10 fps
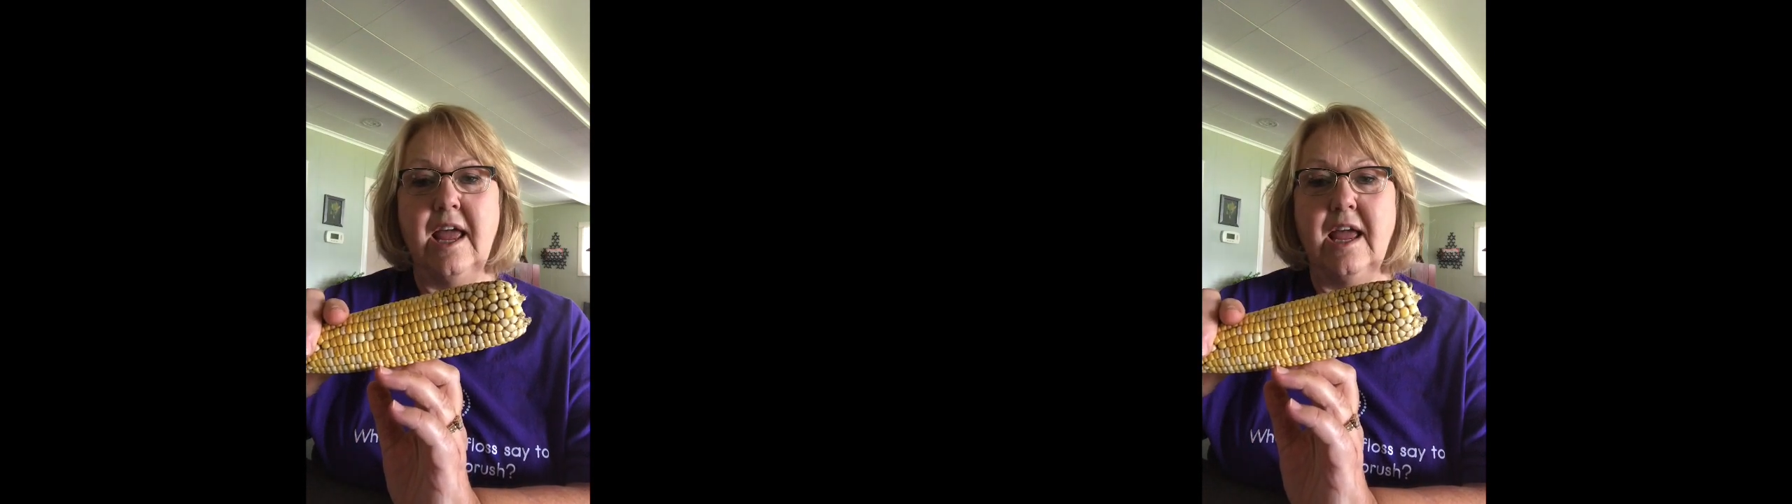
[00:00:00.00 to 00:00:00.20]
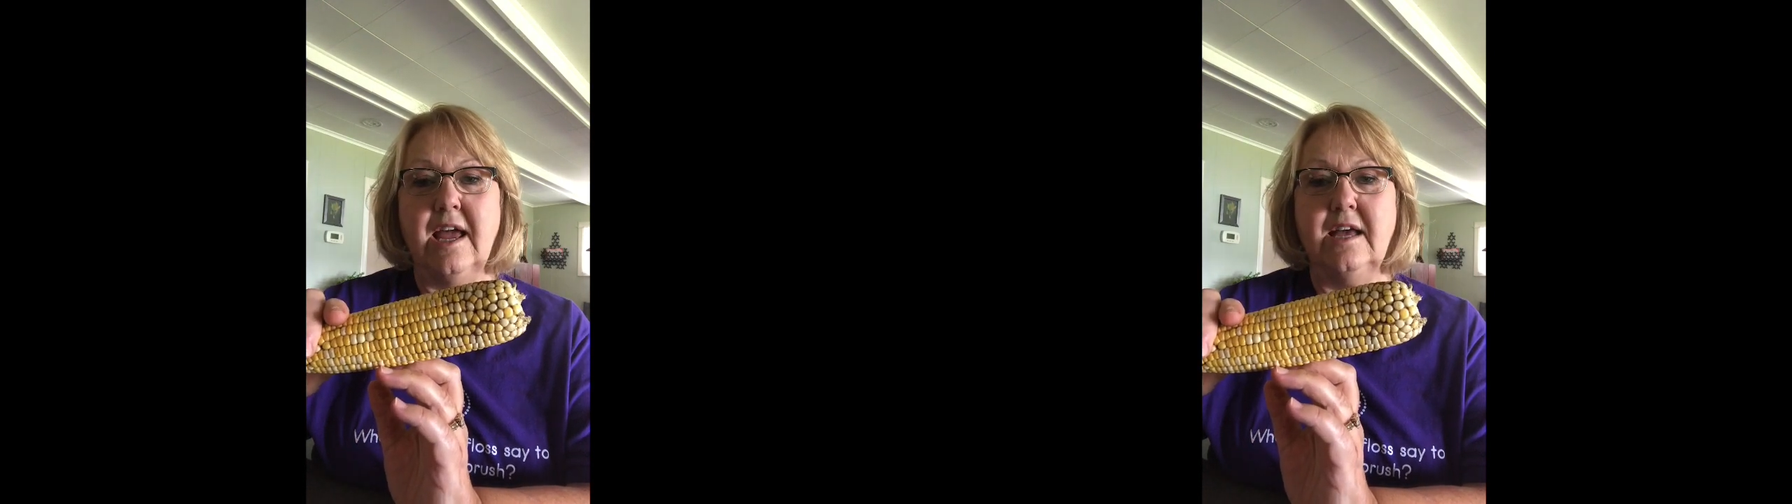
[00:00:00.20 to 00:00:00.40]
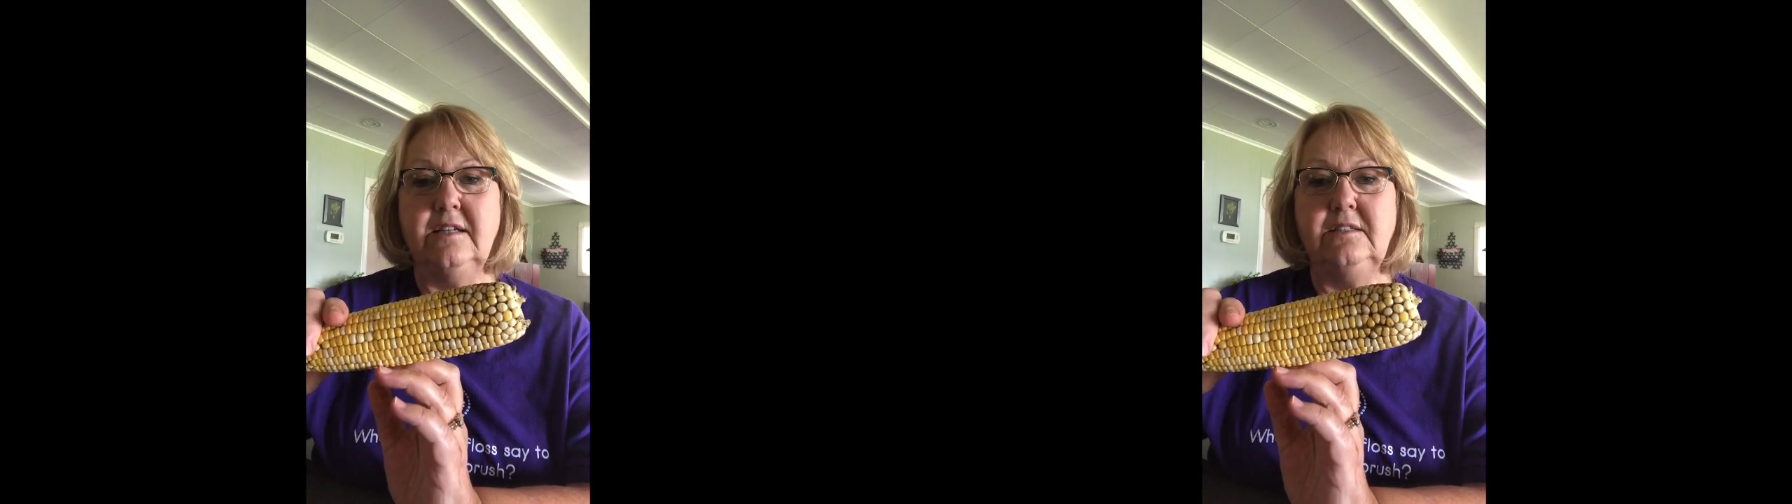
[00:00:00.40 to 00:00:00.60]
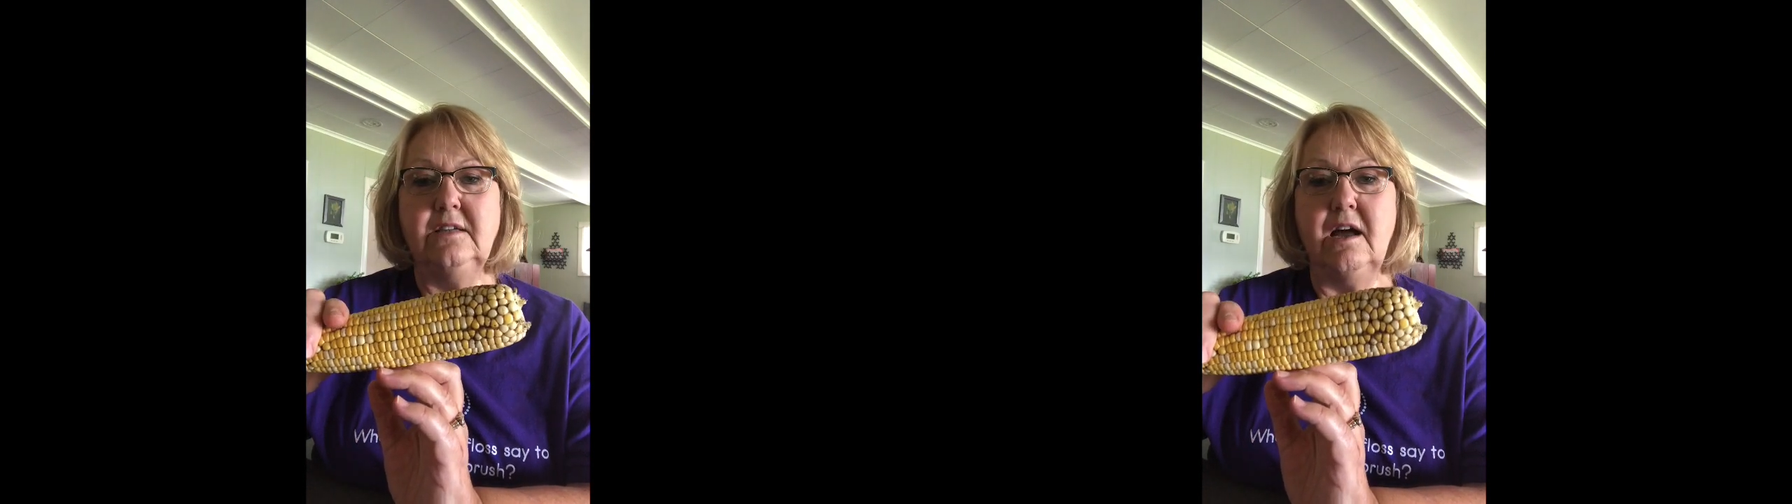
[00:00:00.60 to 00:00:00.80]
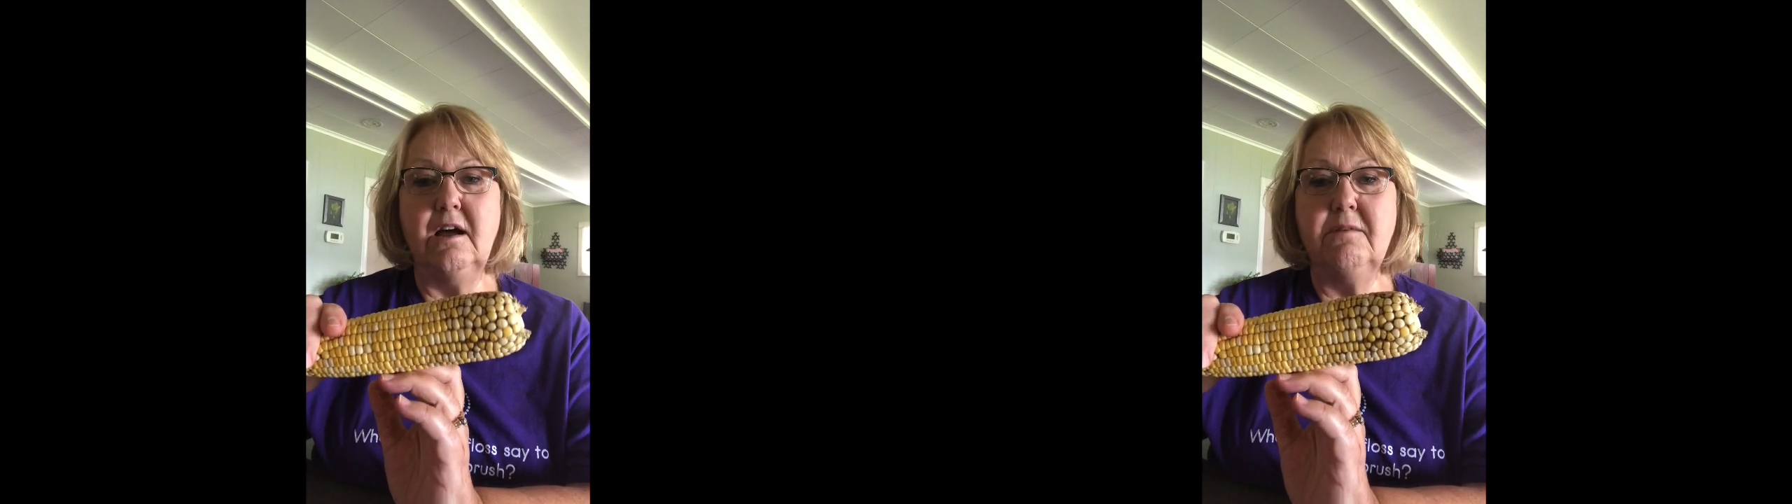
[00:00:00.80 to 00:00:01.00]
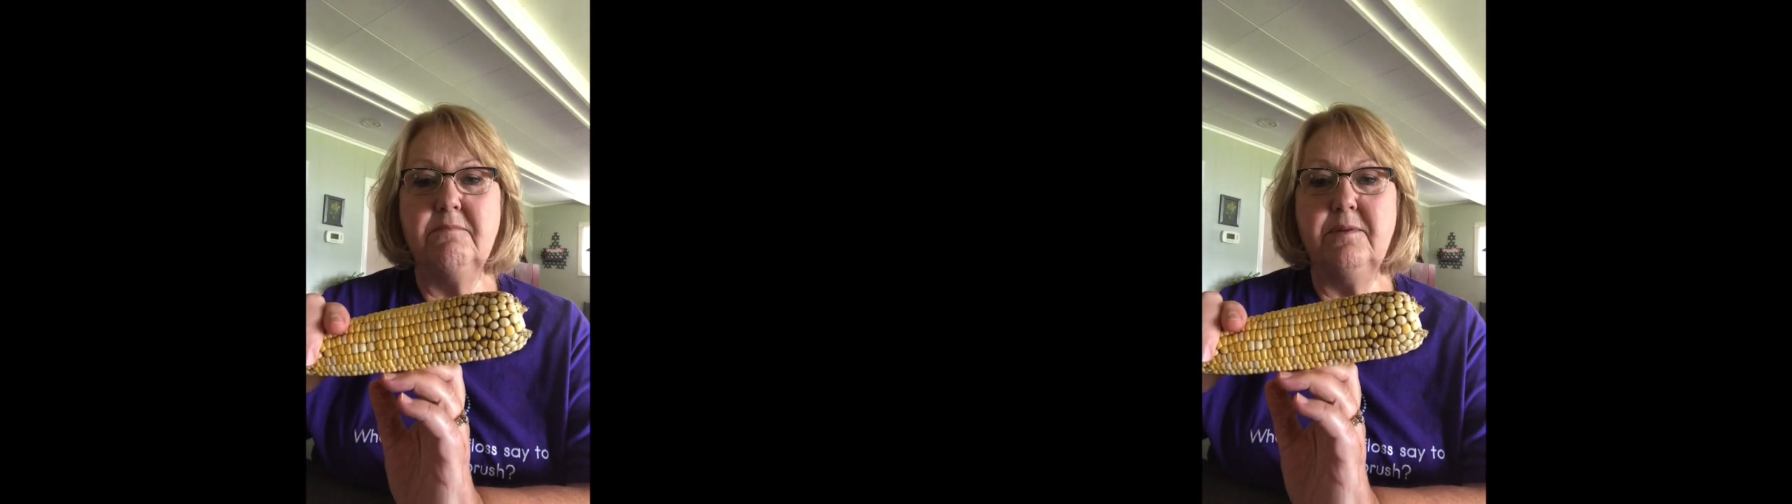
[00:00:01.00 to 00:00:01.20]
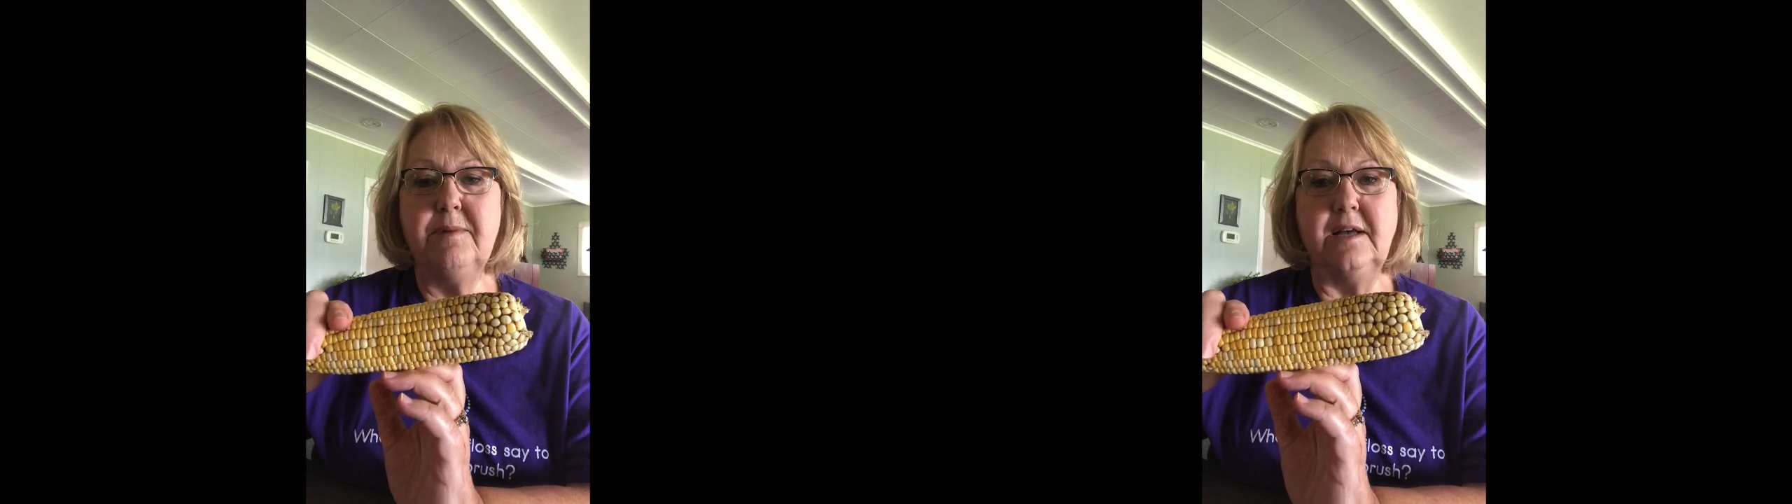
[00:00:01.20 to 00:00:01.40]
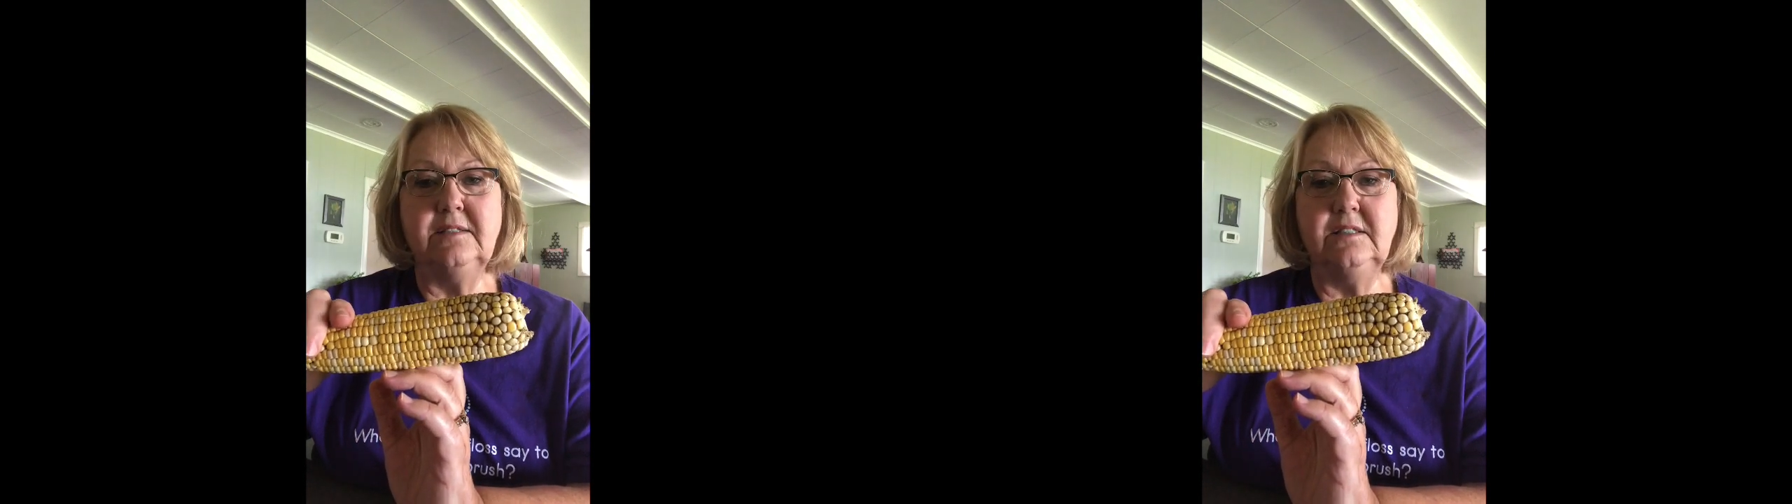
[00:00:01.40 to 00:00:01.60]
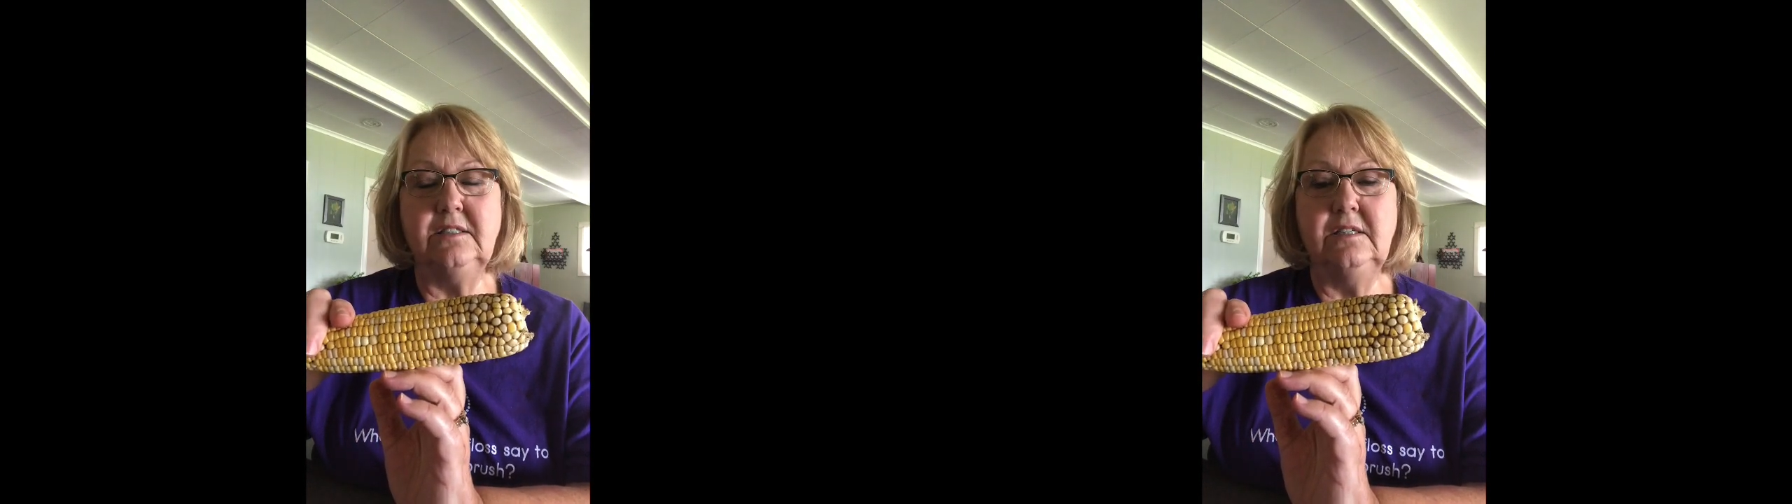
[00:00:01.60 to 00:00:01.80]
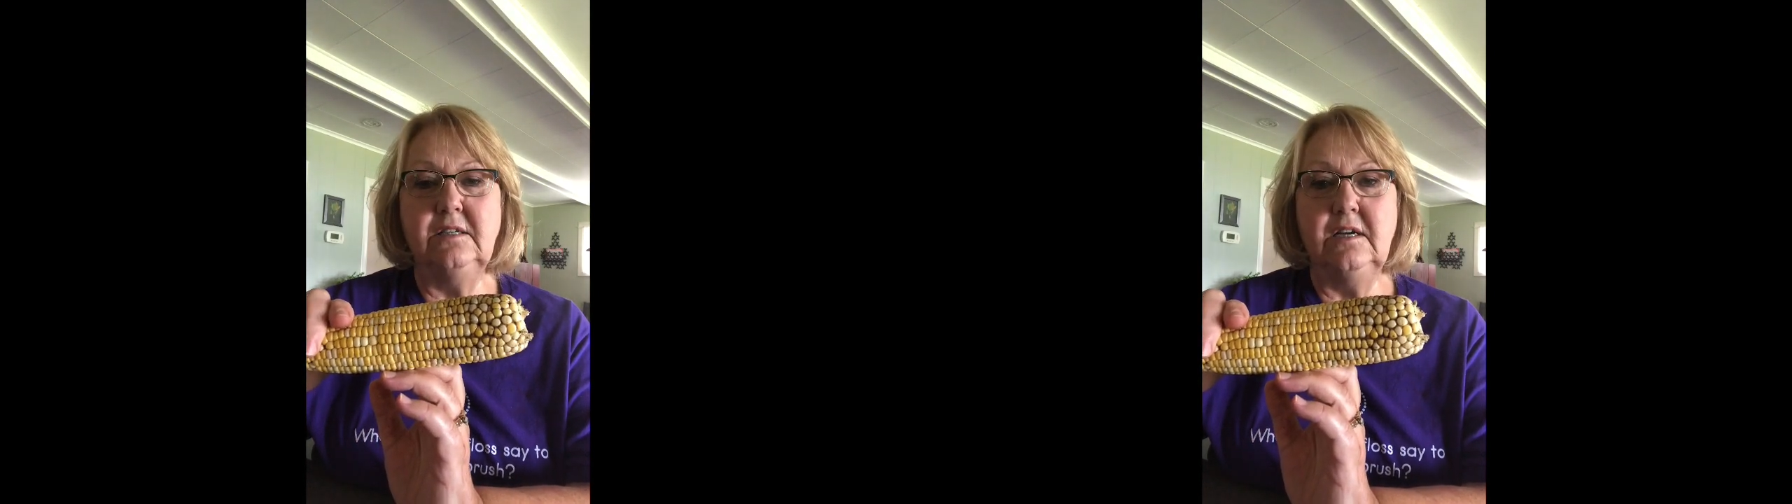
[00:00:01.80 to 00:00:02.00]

and the best